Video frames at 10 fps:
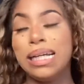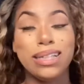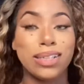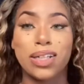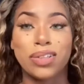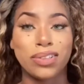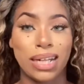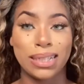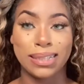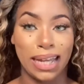your girl's
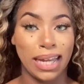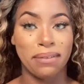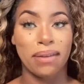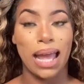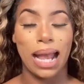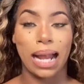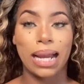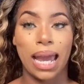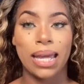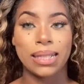trying to save
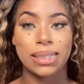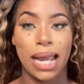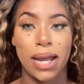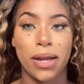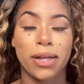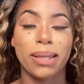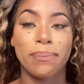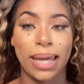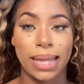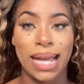this hair,
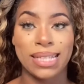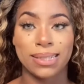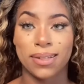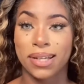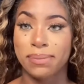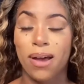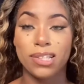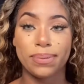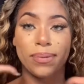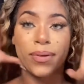make it last as long as
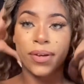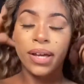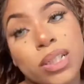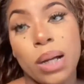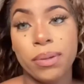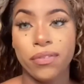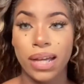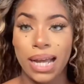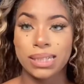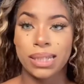possible. Tell me if you
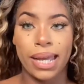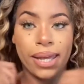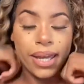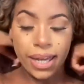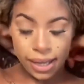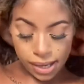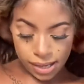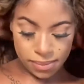guys like it.